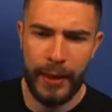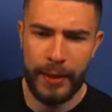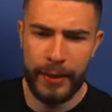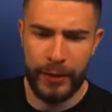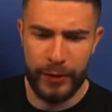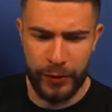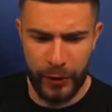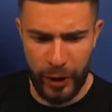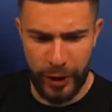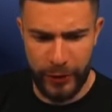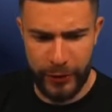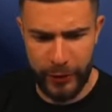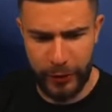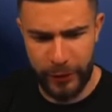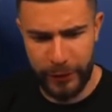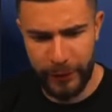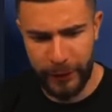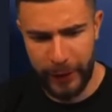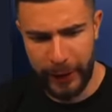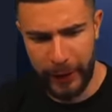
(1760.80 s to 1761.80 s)

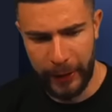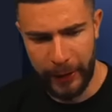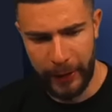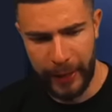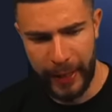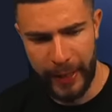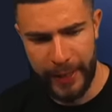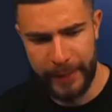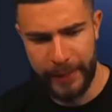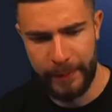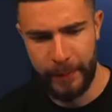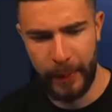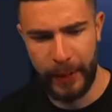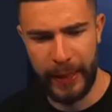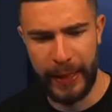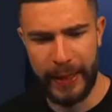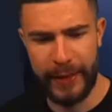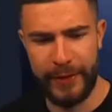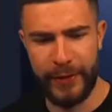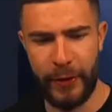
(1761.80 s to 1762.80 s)
Disastrous video, guys, but
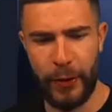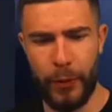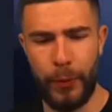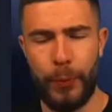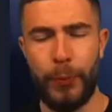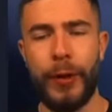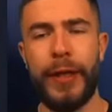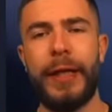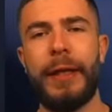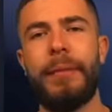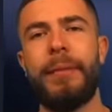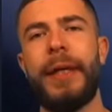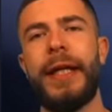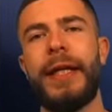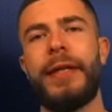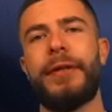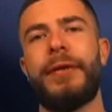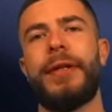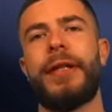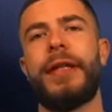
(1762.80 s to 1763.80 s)
let's hope we can
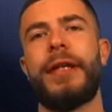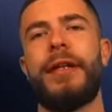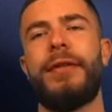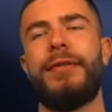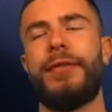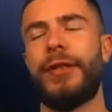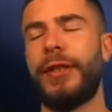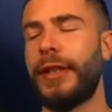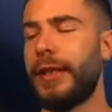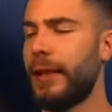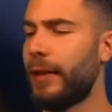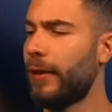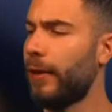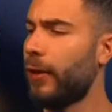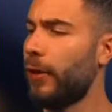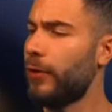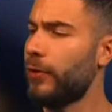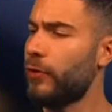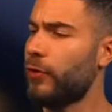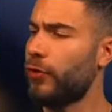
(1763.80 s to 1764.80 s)
make a recovery
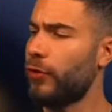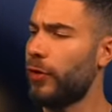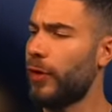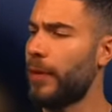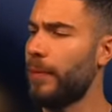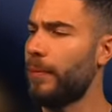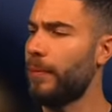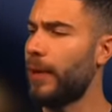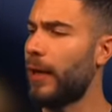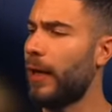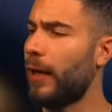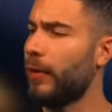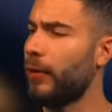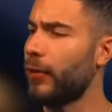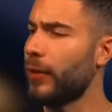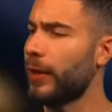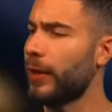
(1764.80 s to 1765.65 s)
on stream now on